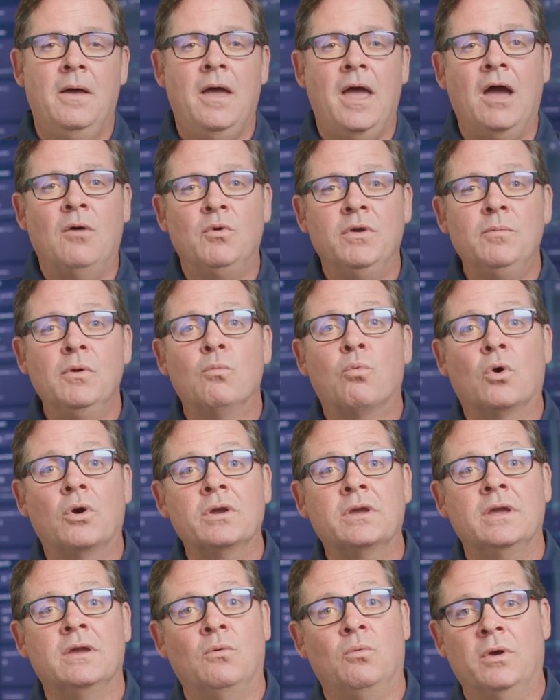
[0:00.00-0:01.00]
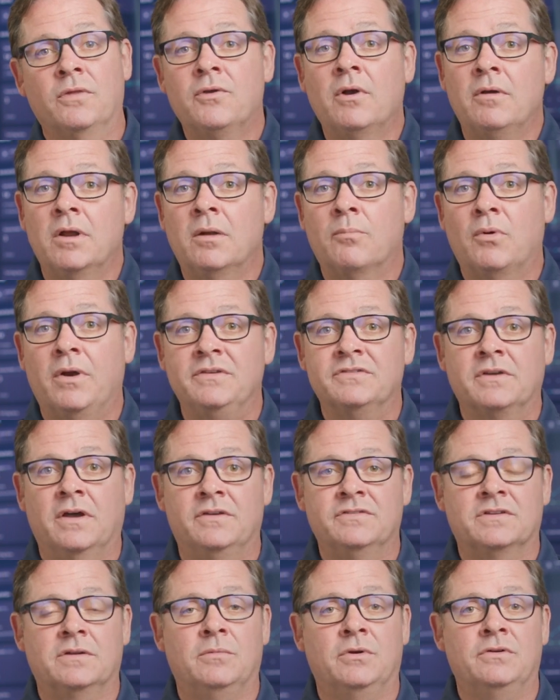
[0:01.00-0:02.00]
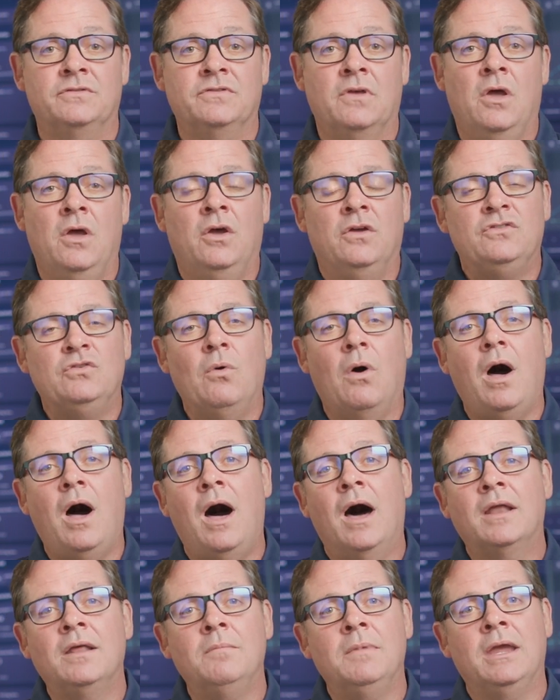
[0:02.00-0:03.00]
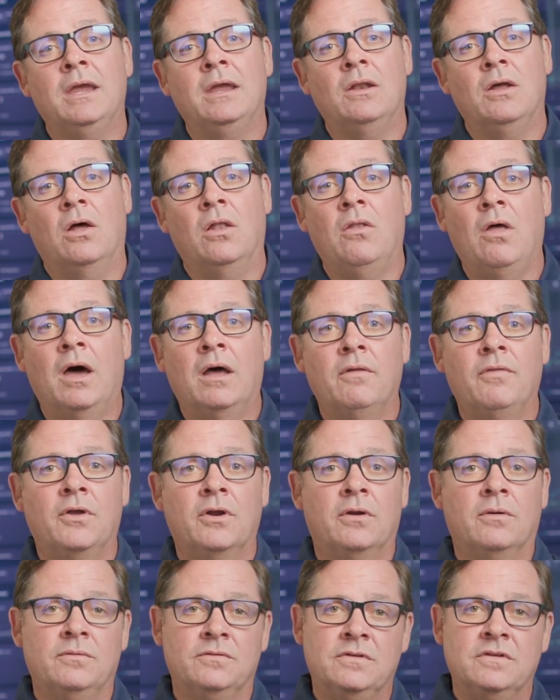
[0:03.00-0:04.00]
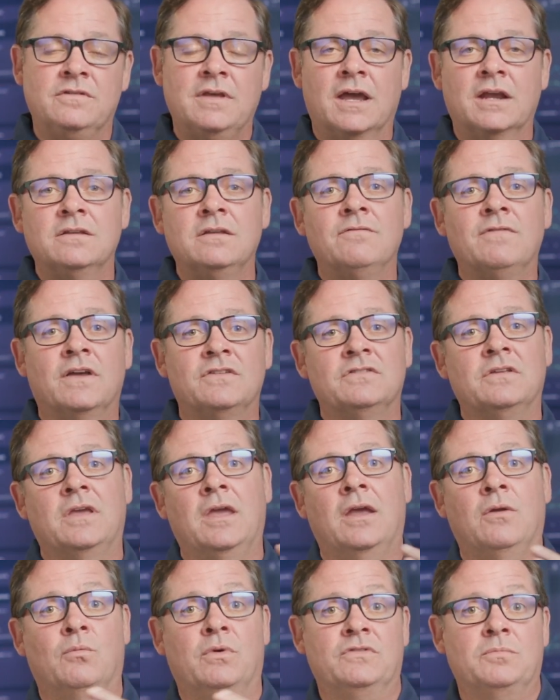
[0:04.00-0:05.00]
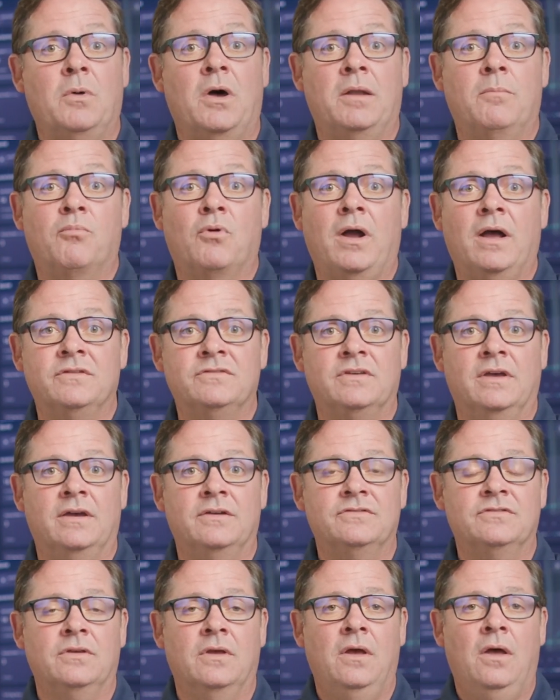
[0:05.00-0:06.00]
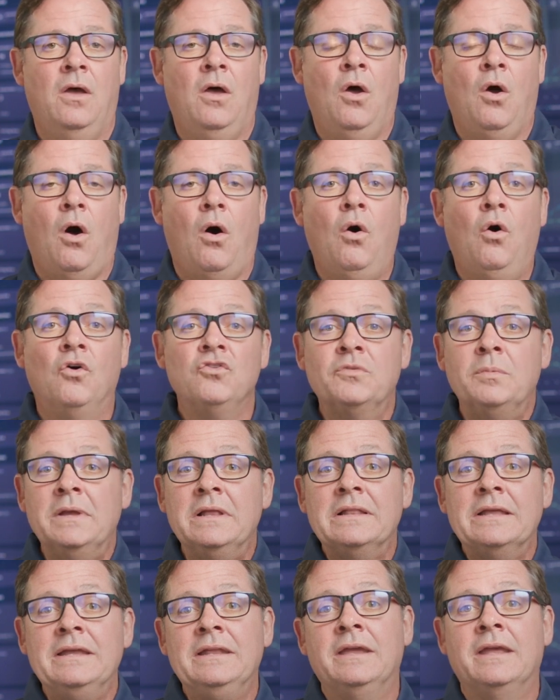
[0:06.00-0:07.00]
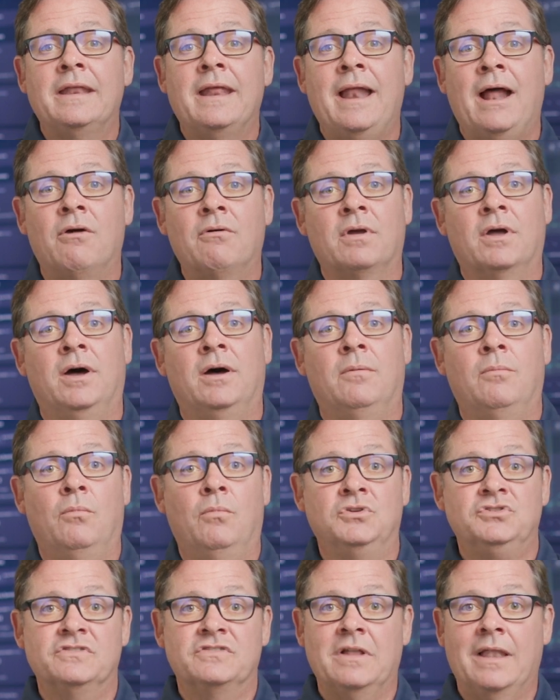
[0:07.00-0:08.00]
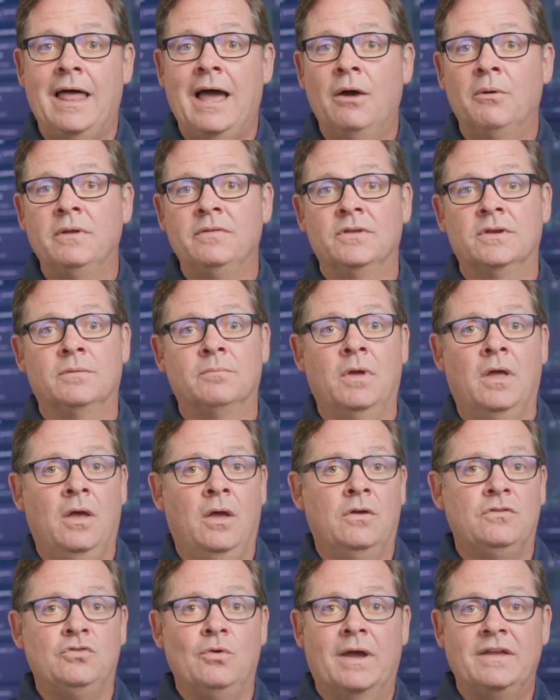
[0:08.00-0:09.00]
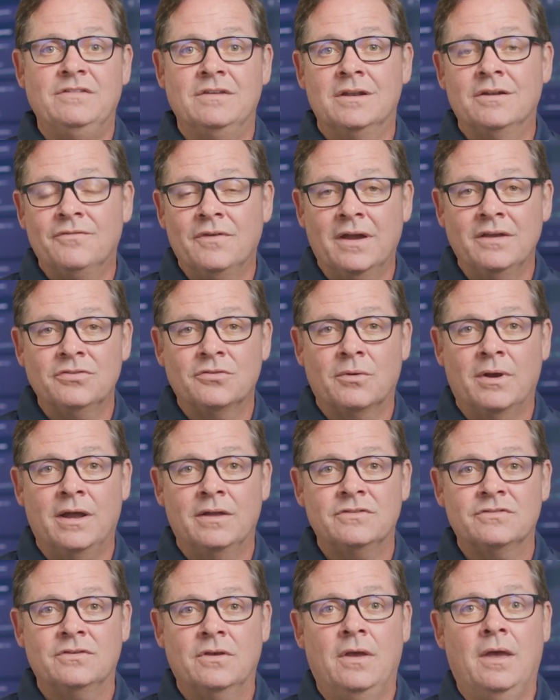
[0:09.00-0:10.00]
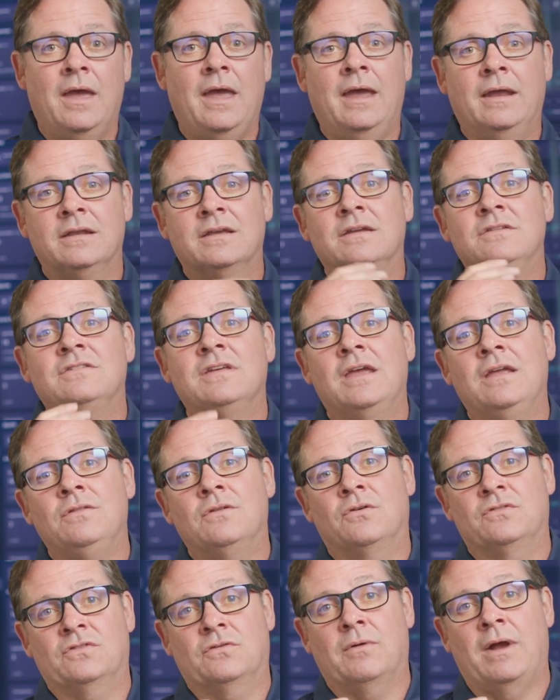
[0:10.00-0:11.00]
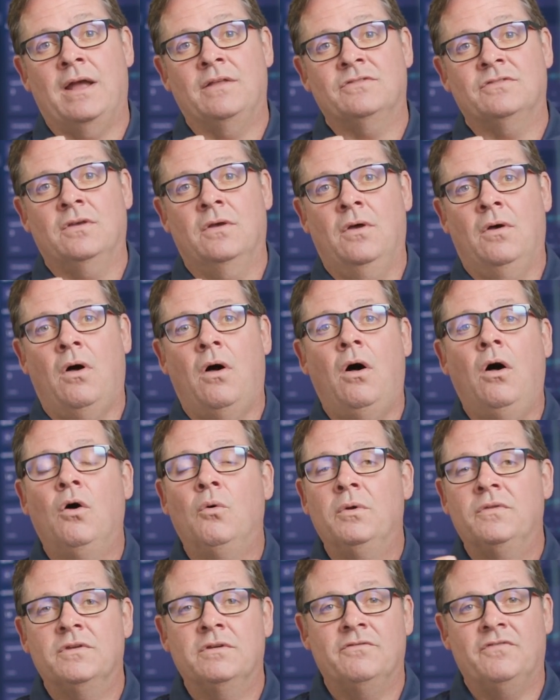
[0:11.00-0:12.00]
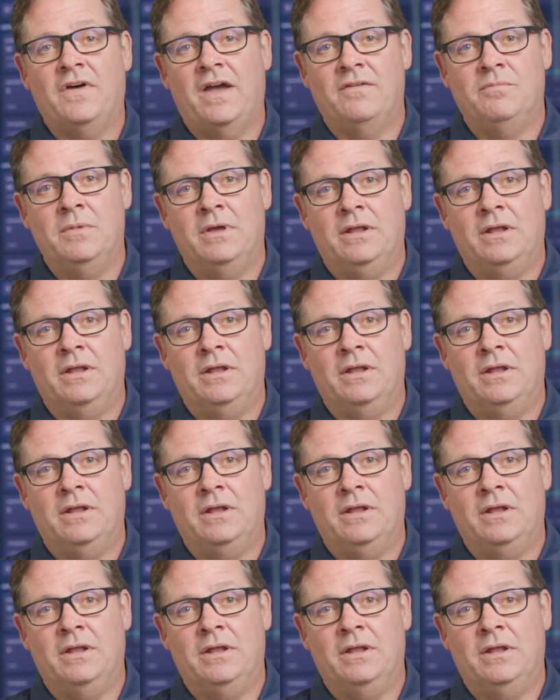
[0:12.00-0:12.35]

And we've been working with our enterprise customers to automate a lot of their detect, investigate, and respond process, ultimately leading in an outcome which is allowing them to identify threats and contain those threats all within 5